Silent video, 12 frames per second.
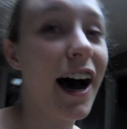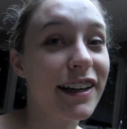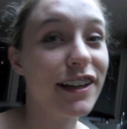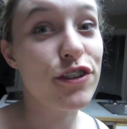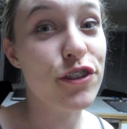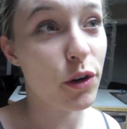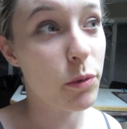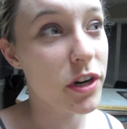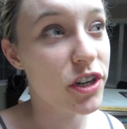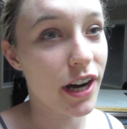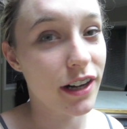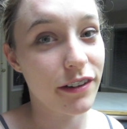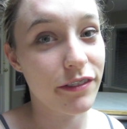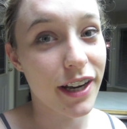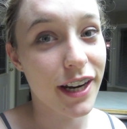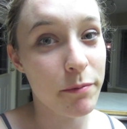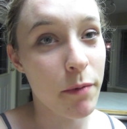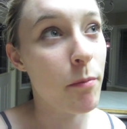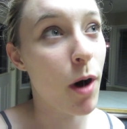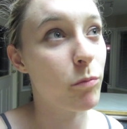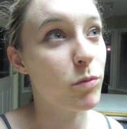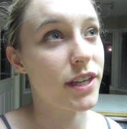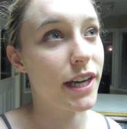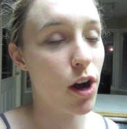I did so much elevating. My
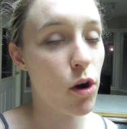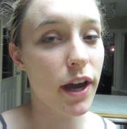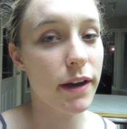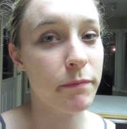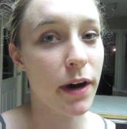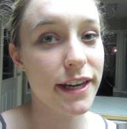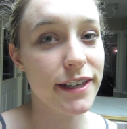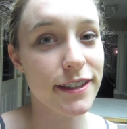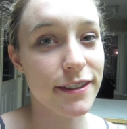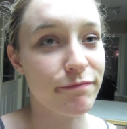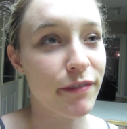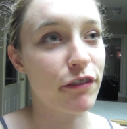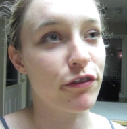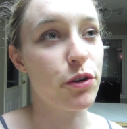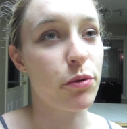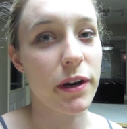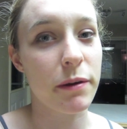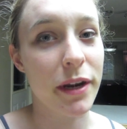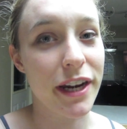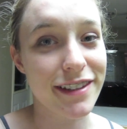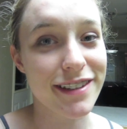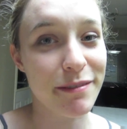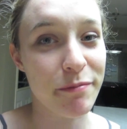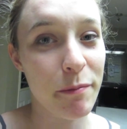mom was like, okay, ice every 20
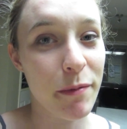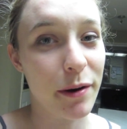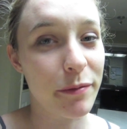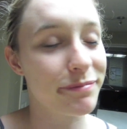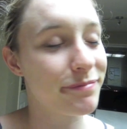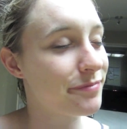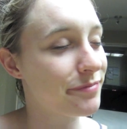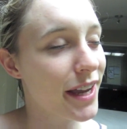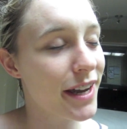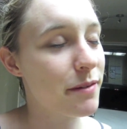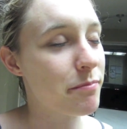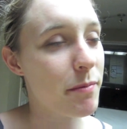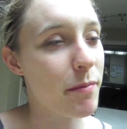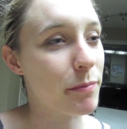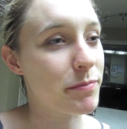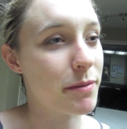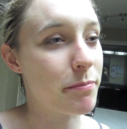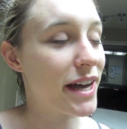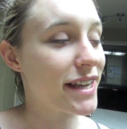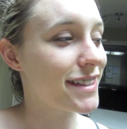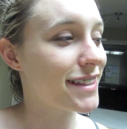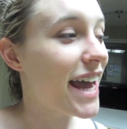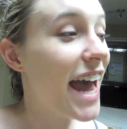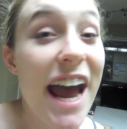minutes. And my mom, my mom's the
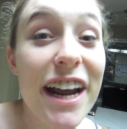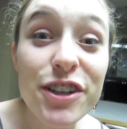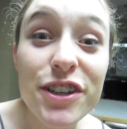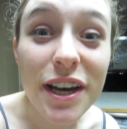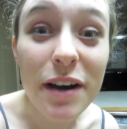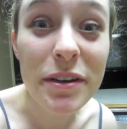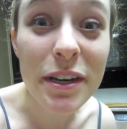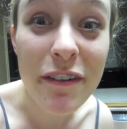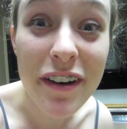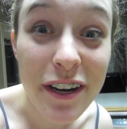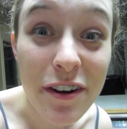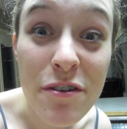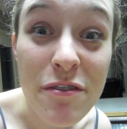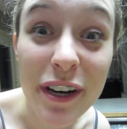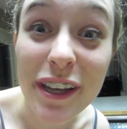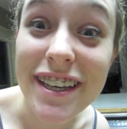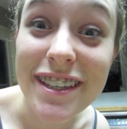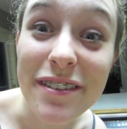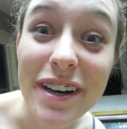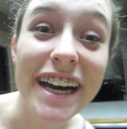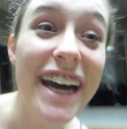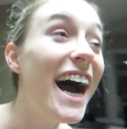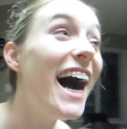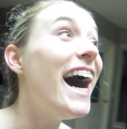best. And she's coming to Vancouver this
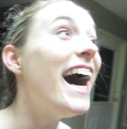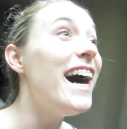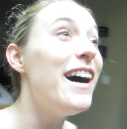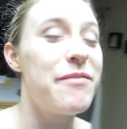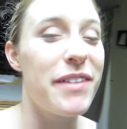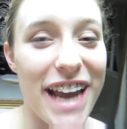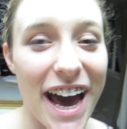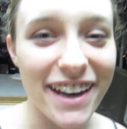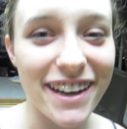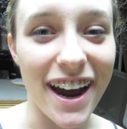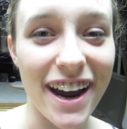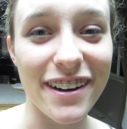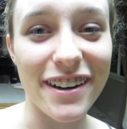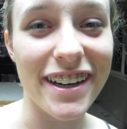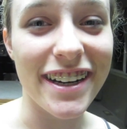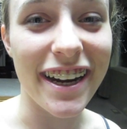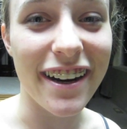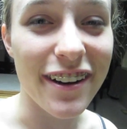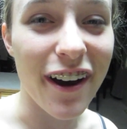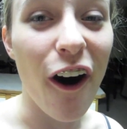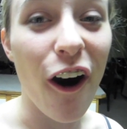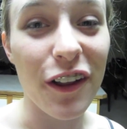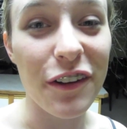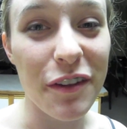week. My dad and I are gonna take her to
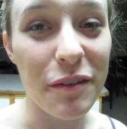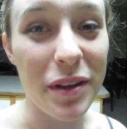all of the